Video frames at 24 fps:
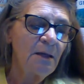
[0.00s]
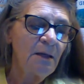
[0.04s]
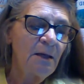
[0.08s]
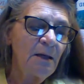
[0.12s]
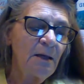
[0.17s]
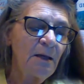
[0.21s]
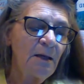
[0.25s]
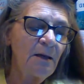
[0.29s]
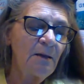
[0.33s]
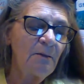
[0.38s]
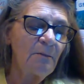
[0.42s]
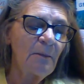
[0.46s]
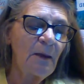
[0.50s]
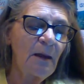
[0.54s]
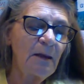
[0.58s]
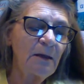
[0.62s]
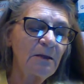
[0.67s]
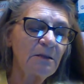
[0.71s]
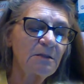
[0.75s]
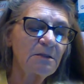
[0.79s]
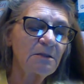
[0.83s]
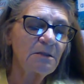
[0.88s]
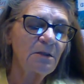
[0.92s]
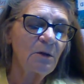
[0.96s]
and make
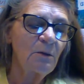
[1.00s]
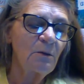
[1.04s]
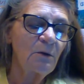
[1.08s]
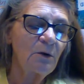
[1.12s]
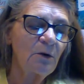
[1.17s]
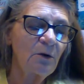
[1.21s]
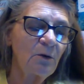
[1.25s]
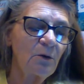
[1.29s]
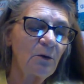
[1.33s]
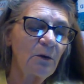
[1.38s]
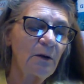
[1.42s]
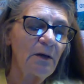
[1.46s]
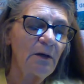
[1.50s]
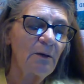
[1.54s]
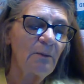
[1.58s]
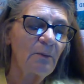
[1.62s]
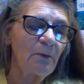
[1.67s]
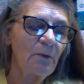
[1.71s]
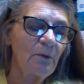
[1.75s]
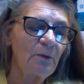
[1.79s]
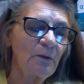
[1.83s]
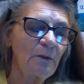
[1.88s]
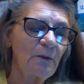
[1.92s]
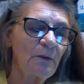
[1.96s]
it so
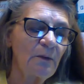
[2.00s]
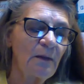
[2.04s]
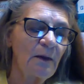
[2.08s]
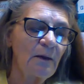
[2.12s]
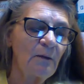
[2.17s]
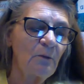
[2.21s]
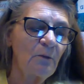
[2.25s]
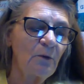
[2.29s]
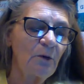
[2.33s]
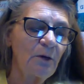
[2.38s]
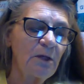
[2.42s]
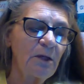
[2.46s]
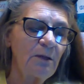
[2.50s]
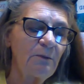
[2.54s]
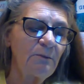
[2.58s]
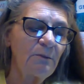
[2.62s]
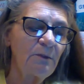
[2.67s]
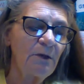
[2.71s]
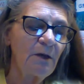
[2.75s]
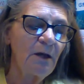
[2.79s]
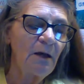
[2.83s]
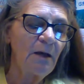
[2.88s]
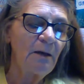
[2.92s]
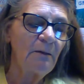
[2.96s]
agreeable that they will keep
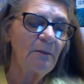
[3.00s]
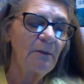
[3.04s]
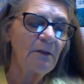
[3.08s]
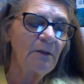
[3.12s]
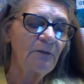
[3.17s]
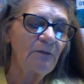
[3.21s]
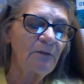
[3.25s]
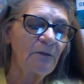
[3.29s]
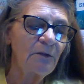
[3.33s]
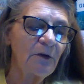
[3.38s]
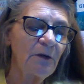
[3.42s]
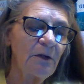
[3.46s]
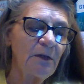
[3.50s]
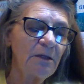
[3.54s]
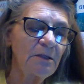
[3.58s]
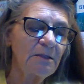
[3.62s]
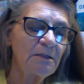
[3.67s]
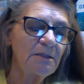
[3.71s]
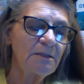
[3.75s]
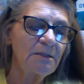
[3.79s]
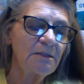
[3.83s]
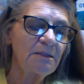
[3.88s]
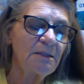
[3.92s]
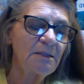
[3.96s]
coming, for he
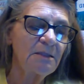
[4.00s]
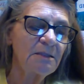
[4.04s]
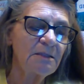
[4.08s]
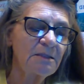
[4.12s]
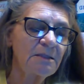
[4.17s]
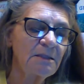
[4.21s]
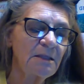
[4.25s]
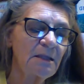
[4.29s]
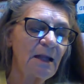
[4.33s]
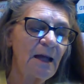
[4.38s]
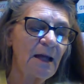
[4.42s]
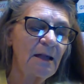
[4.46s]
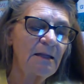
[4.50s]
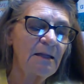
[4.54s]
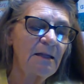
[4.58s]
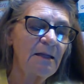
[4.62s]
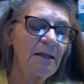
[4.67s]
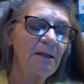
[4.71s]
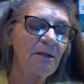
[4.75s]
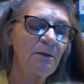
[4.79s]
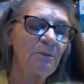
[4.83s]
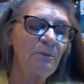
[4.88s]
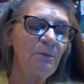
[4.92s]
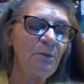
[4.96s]
insists that I
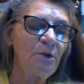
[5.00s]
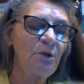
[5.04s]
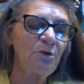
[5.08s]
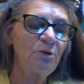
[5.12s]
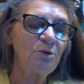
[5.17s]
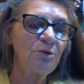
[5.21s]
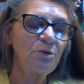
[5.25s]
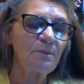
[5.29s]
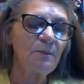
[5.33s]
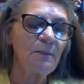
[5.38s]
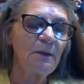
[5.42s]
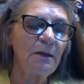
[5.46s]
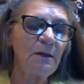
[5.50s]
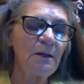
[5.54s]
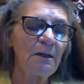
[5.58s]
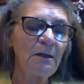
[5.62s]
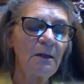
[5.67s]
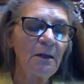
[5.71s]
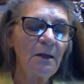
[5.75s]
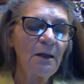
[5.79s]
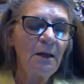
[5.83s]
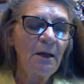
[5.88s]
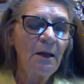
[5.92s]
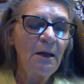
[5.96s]
need amusement,
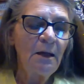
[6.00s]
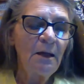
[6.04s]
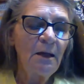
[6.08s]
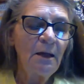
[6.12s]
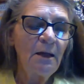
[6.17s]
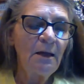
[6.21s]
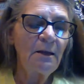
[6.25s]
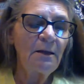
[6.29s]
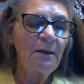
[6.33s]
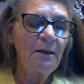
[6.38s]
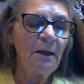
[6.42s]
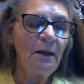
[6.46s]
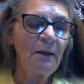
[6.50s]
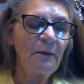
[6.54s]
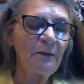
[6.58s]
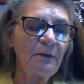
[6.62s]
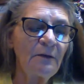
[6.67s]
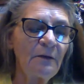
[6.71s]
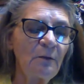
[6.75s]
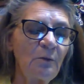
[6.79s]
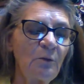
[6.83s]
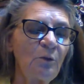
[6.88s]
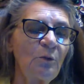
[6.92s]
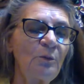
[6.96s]
and
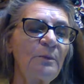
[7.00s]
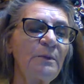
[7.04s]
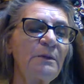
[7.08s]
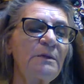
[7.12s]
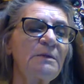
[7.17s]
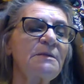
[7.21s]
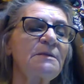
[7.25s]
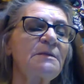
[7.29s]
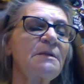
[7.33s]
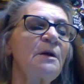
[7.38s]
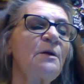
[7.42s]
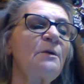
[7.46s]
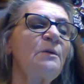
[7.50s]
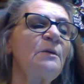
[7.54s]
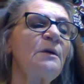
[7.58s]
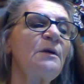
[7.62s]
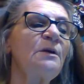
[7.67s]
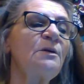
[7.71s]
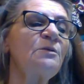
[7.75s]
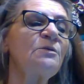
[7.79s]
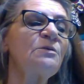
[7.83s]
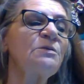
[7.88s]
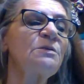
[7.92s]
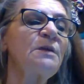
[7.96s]
nothing will be so
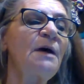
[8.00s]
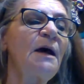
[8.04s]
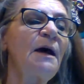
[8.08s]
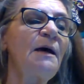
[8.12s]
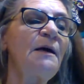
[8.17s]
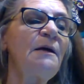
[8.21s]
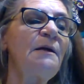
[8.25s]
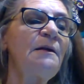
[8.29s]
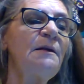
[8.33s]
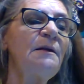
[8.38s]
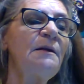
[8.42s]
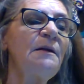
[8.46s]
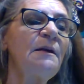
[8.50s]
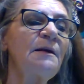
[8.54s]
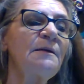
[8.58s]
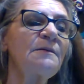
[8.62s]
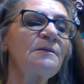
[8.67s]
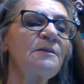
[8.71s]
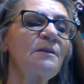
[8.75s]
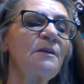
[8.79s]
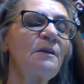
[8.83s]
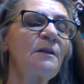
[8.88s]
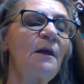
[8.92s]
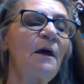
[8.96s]
entertaining as
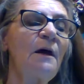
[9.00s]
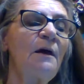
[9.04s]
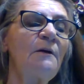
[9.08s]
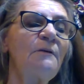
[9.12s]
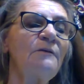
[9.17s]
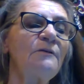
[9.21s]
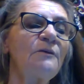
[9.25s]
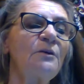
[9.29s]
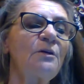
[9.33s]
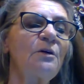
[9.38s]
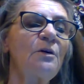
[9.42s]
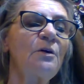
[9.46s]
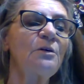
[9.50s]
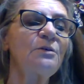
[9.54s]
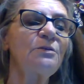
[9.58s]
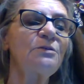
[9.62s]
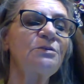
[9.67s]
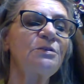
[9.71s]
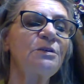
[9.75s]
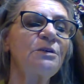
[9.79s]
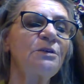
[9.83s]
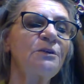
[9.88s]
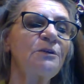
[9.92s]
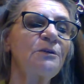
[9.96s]
a lover or
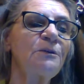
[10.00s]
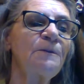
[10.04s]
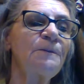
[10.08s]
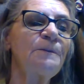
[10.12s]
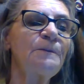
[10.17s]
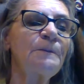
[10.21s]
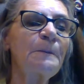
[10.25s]
two.